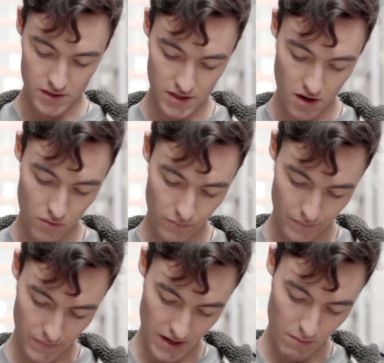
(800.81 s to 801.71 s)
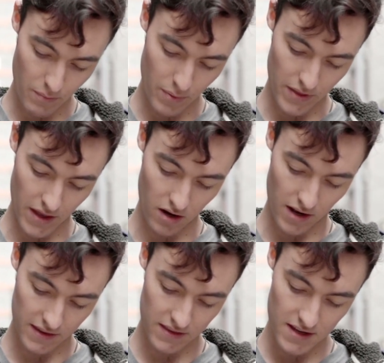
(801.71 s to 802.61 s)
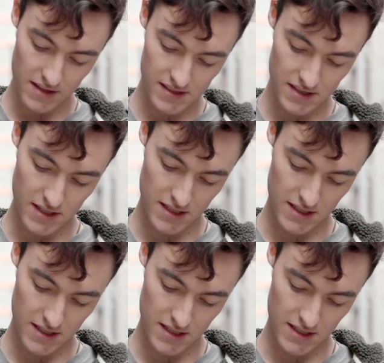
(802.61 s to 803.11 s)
So let me put that on like this.